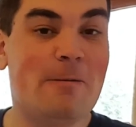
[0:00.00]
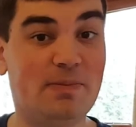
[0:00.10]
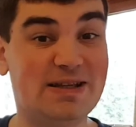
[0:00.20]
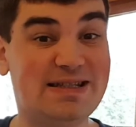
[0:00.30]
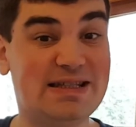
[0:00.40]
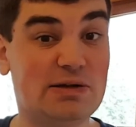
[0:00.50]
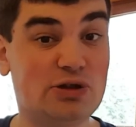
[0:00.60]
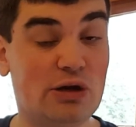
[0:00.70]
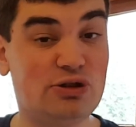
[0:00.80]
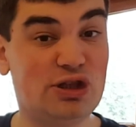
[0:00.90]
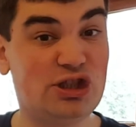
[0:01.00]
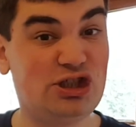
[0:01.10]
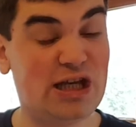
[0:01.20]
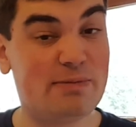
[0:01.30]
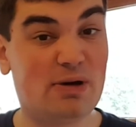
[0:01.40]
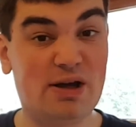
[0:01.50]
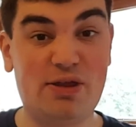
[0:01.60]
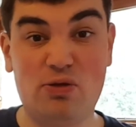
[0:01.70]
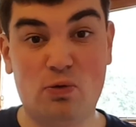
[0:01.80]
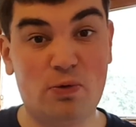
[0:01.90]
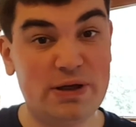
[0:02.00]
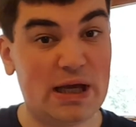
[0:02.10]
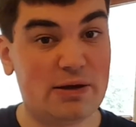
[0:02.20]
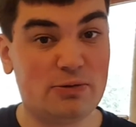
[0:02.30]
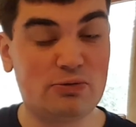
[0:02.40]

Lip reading: But since I was going to the gym, I thought, yeah,